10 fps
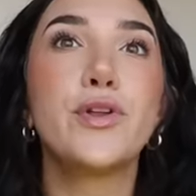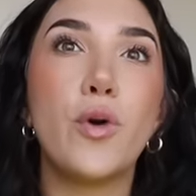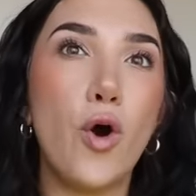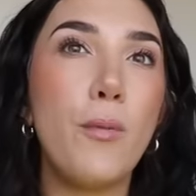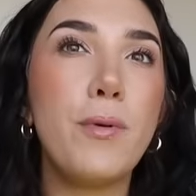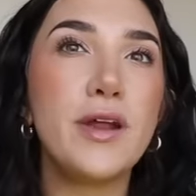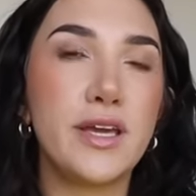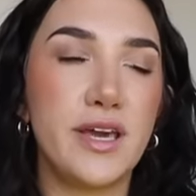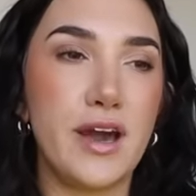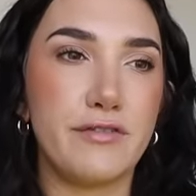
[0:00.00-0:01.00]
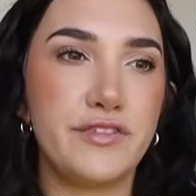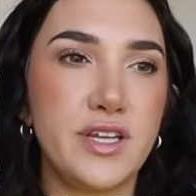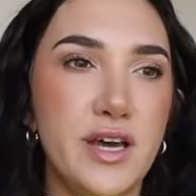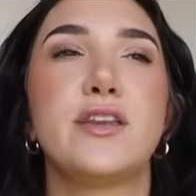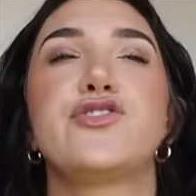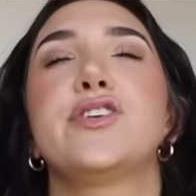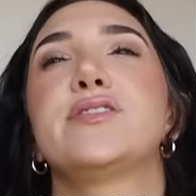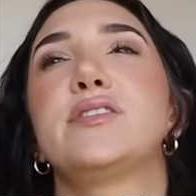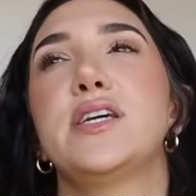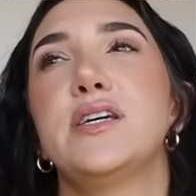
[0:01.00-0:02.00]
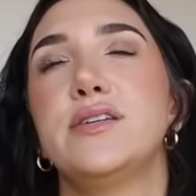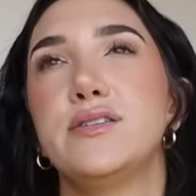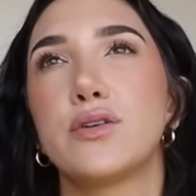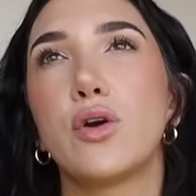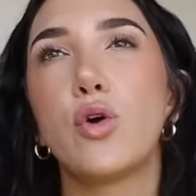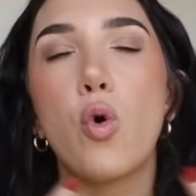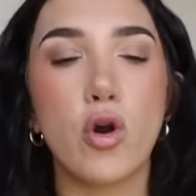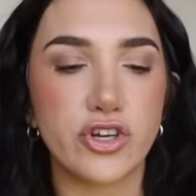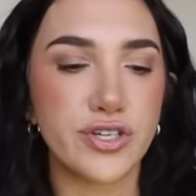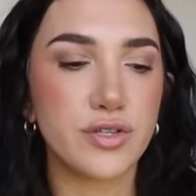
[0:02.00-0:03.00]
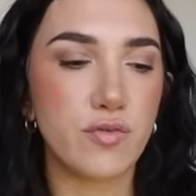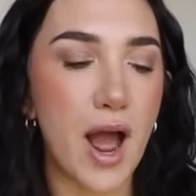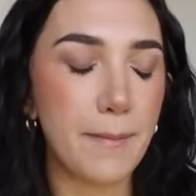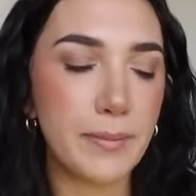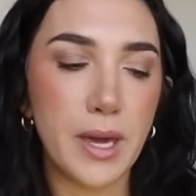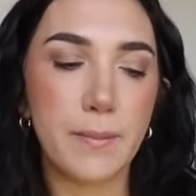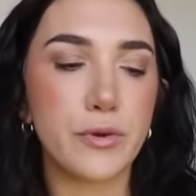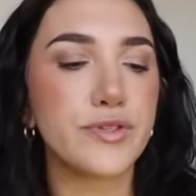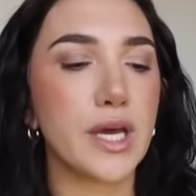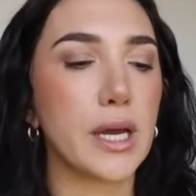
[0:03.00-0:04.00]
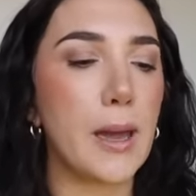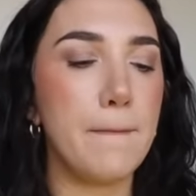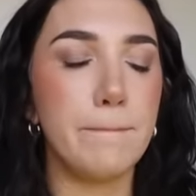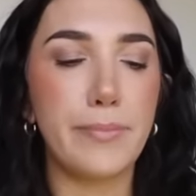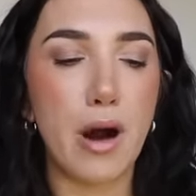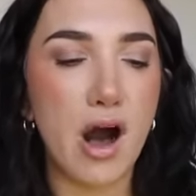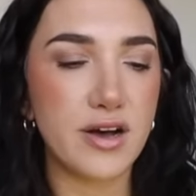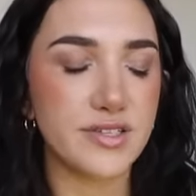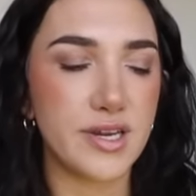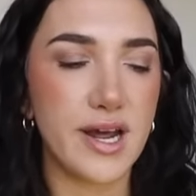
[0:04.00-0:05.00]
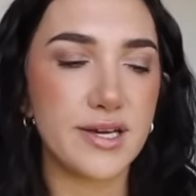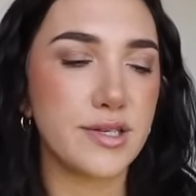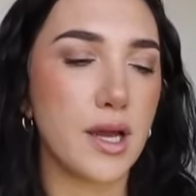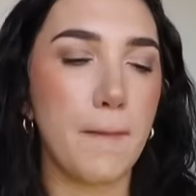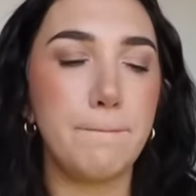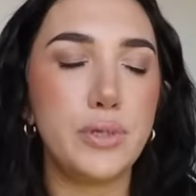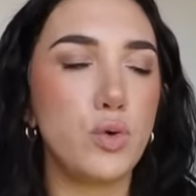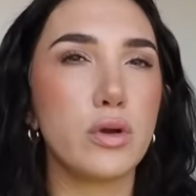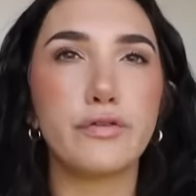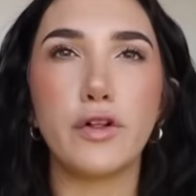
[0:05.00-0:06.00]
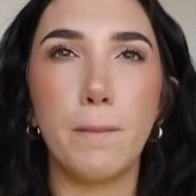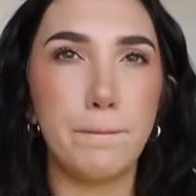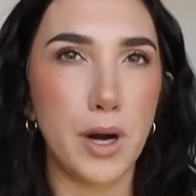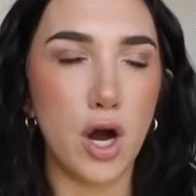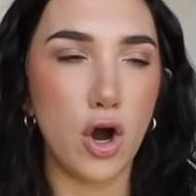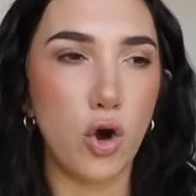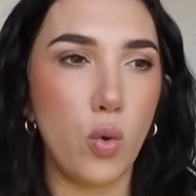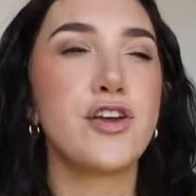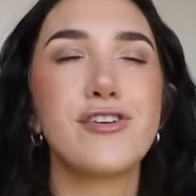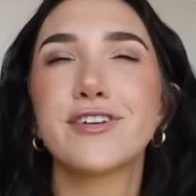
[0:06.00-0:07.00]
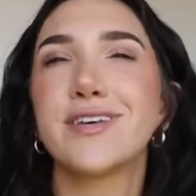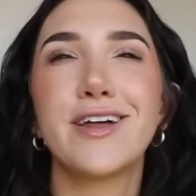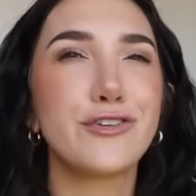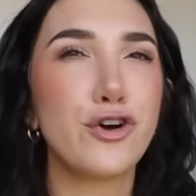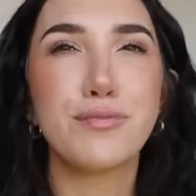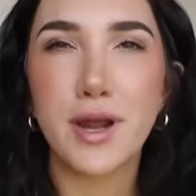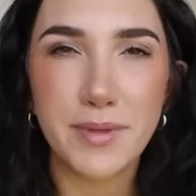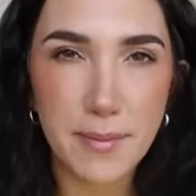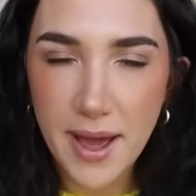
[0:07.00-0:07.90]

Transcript: when you open a gift, it just is gorgeous. The wrapping paper is like embossed. It has like a beautiful bow. You're excited to open up that